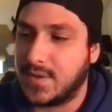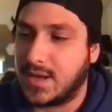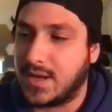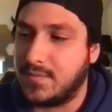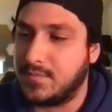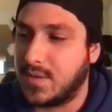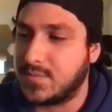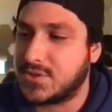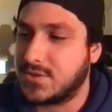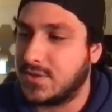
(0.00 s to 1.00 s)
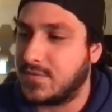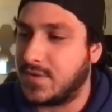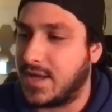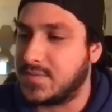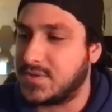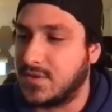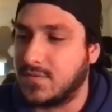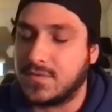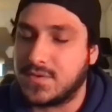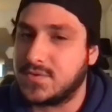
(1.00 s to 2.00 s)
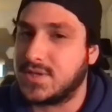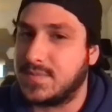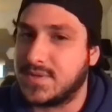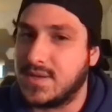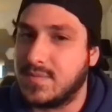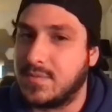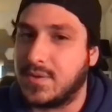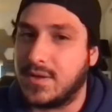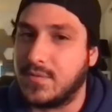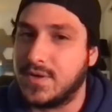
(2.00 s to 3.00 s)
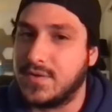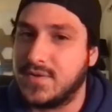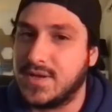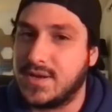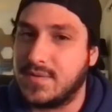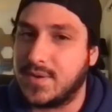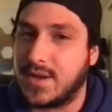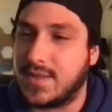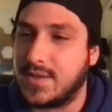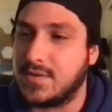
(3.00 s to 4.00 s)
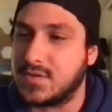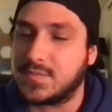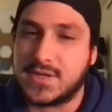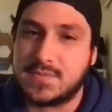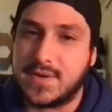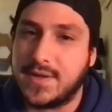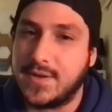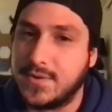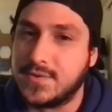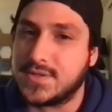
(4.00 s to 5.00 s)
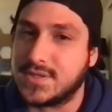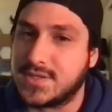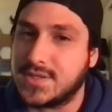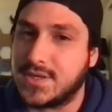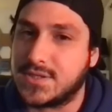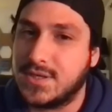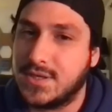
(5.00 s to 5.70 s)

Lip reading: I'm sure if Adam Silver, if it was up to him, he probably wouldn't have done it, but I think he was pressured by the owners and such.